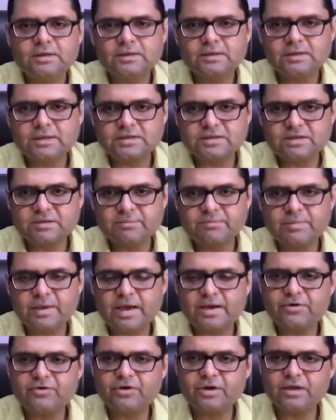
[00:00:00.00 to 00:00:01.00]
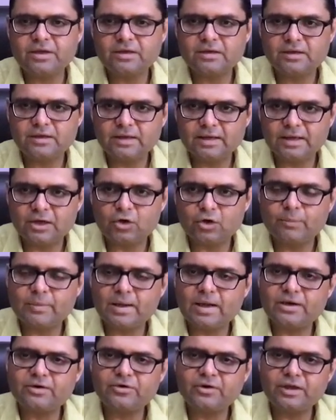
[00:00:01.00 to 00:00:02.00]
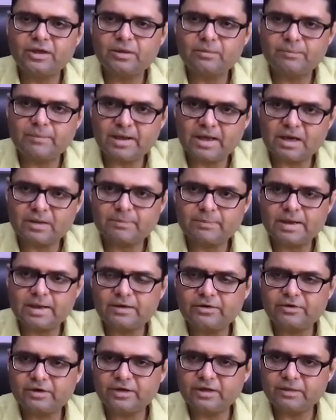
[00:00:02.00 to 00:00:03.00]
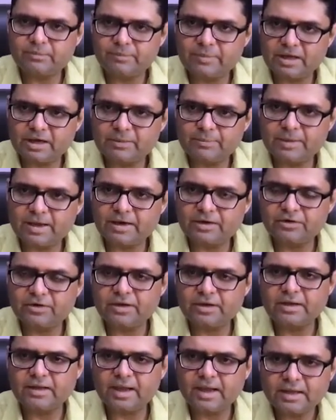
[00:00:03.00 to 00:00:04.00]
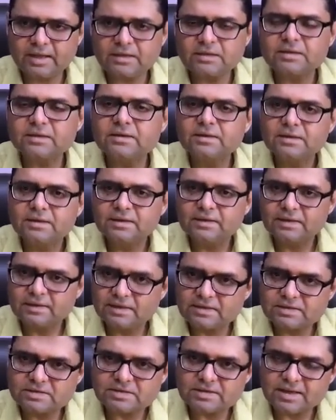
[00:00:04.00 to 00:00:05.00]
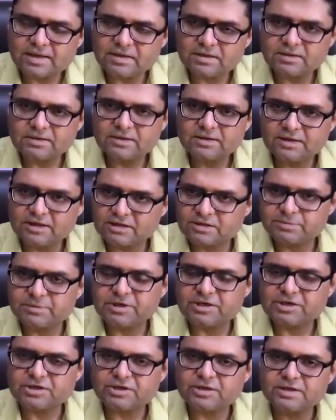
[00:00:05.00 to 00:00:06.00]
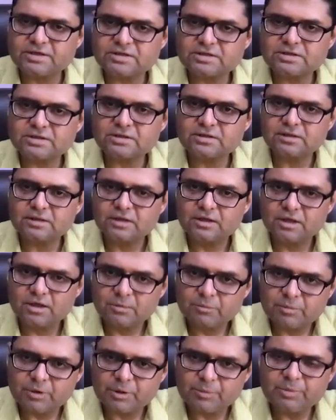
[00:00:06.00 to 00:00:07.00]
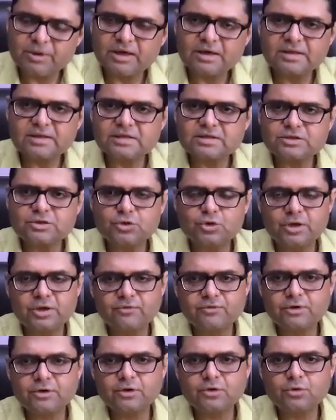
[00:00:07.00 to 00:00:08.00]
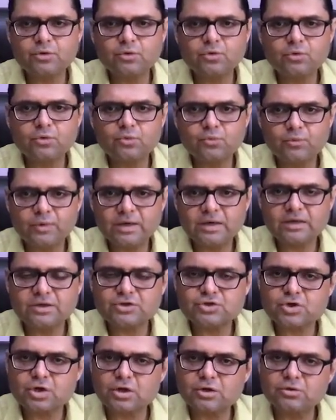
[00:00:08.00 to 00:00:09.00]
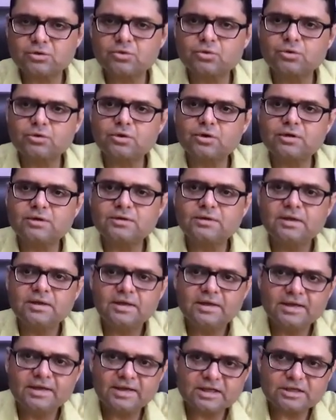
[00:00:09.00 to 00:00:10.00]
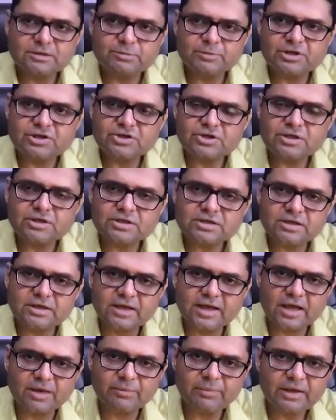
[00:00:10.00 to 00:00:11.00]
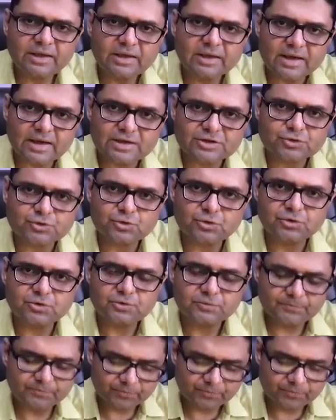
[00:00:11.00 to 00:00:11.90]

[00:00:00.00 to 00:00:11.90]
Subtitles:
the sympatric, allopatric, parapatric, peripatric and instant speciation. Prepare this, you never know when a short note on speciation can be asked to you.